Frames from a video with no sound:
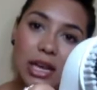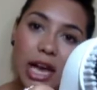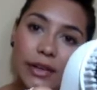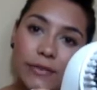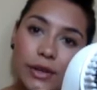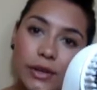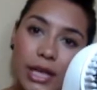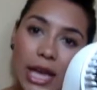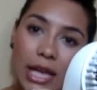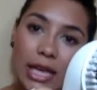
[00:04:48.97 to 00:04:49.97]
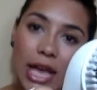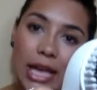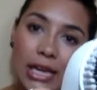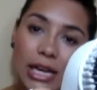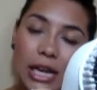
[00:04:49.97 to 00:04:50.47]
I feel like
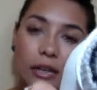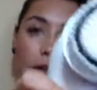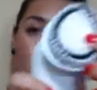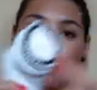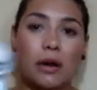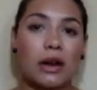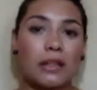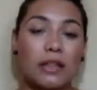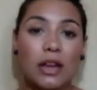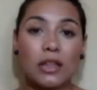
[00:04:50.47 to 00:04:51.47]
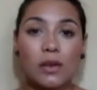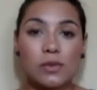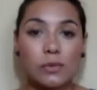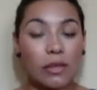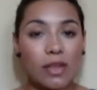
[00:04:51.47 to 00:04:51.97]
any kind of product that I
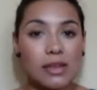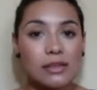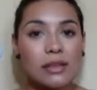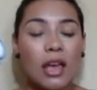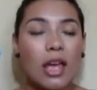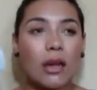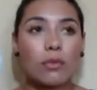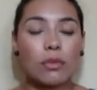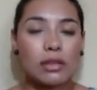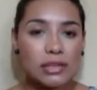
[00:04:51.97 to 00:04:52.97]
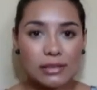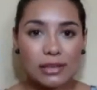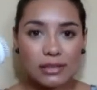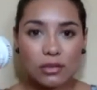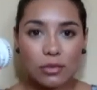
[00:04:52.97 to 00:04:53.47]
use with this, it really
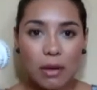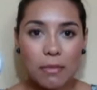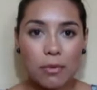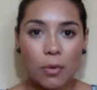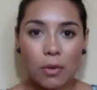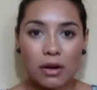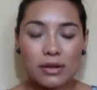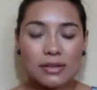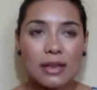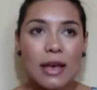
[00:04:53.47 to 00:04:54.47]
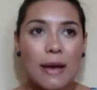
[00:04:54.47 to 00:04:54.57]
sinks into my pores.